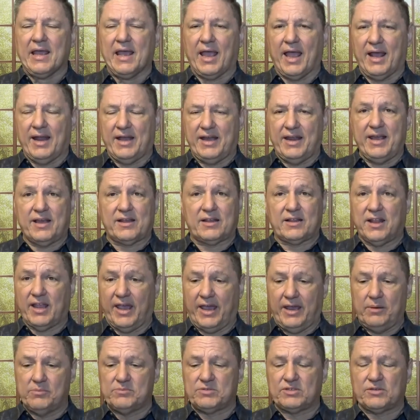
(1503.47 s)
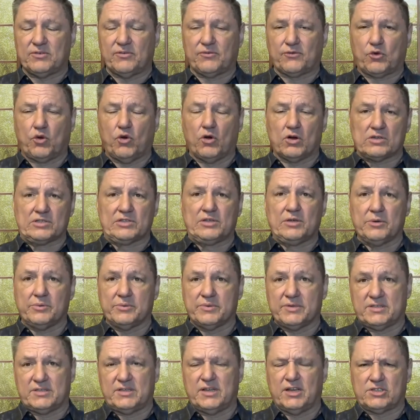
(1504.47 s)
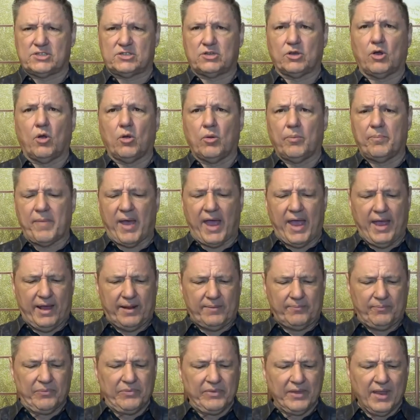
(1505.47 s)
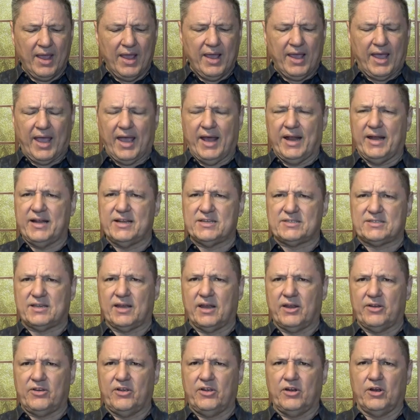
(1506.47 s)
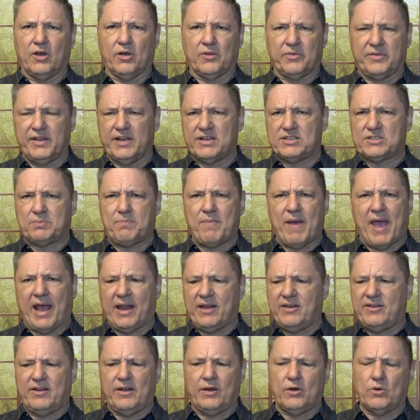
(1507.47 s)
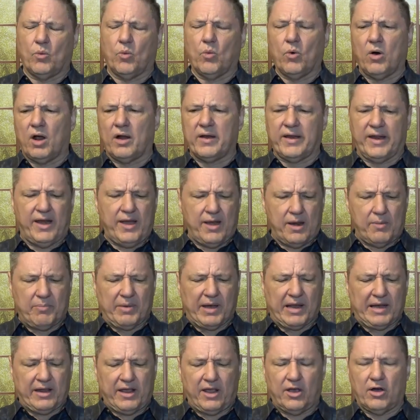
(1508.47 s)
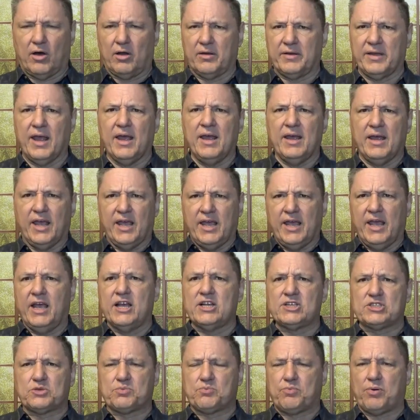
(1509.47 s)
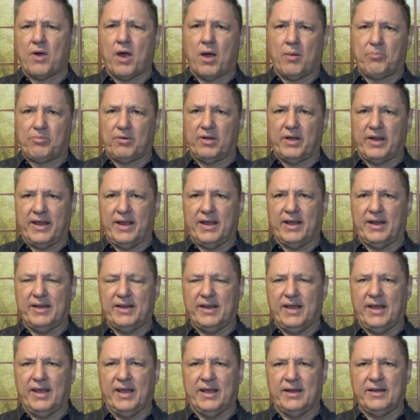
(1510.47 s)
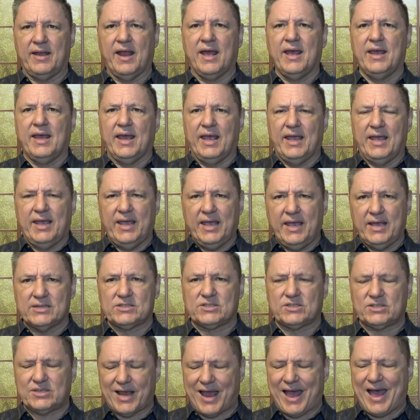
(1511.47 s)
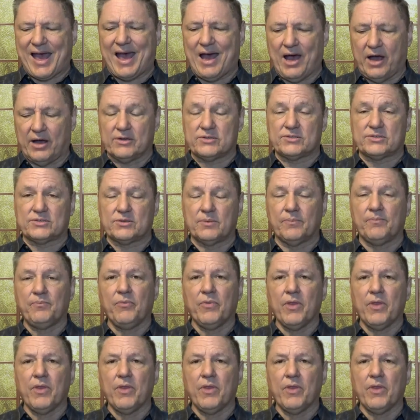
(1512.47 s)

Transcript: And he claims, of course, it was this old man. And he said, you know, this man didn't want anybody on his property and in his house.